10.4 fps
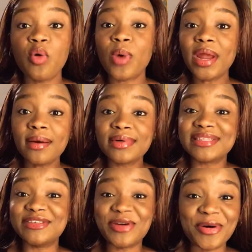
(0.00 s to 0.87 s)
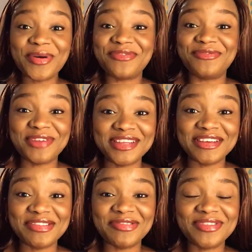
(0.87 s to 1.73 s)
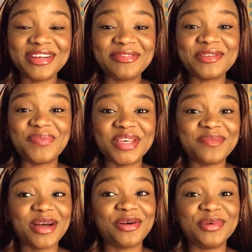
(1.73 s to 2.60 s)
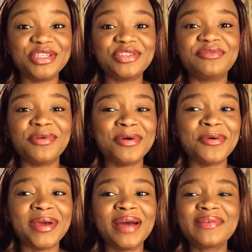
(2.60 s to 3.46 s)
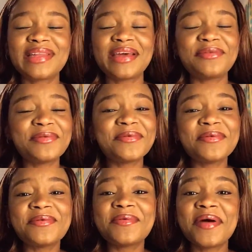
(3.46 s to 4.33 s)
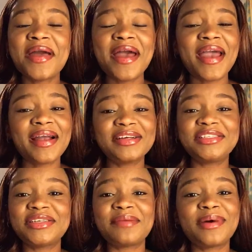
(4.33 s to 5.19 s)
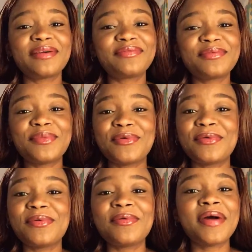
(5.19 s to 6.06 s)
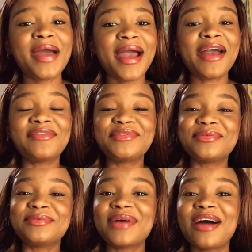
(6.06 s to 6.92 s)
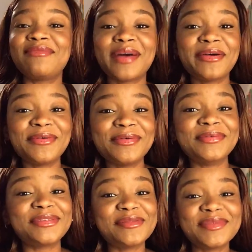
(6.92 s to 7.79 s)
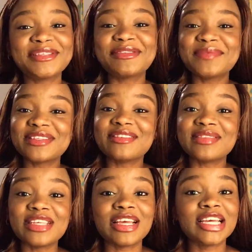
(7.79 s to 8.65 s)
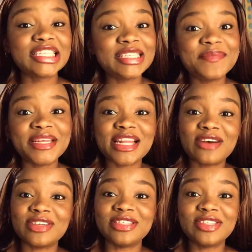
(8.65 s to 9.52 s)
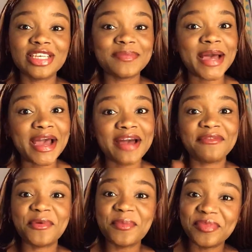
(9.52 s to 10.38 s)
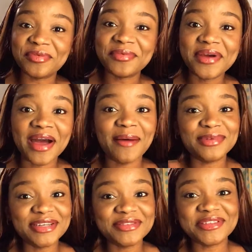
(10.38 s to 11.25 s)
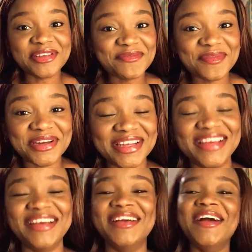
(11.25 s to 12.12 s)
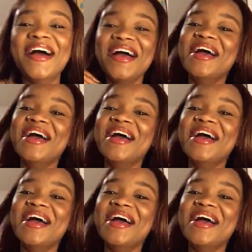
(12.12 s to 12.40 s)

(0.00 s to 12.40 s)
When I was in Norway, funny enough, when I was picking my accommodation for Norway, I was like, no, I can't share bathroom, or I have to have my own something. See me now in UK, my eye are open. I'm trying to save money.